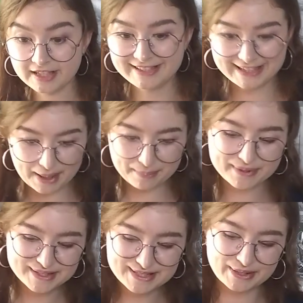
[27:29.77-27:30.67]
Yeah,
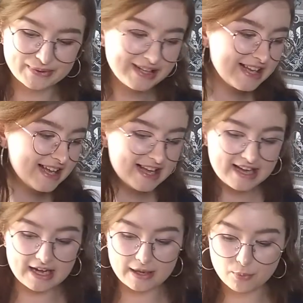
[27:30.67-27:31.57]
so
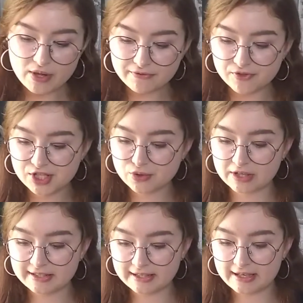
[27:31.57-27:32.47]
we have the
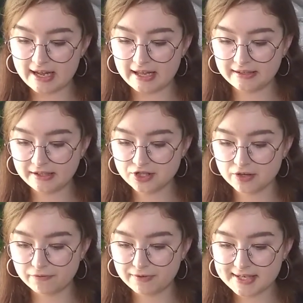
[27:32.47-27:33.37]
surrender and angel
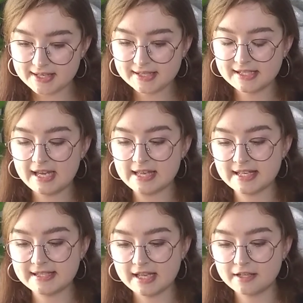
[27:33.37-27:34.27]
of verdancy. As
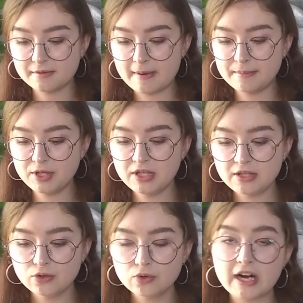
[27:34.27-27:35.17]
I said, maybe
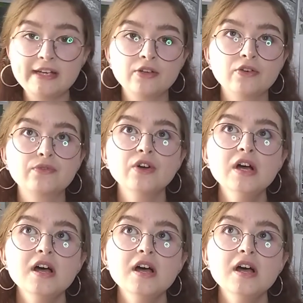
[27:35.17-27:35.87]
you kind of